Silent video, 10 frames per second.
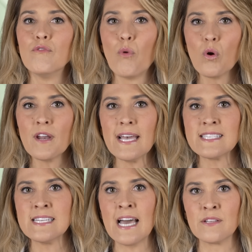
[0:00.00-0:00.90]
Ford
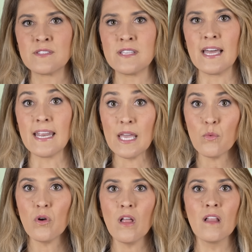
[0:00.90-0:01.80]
has announced that it
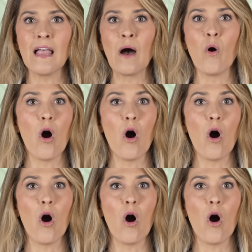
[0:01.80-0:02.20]
will allow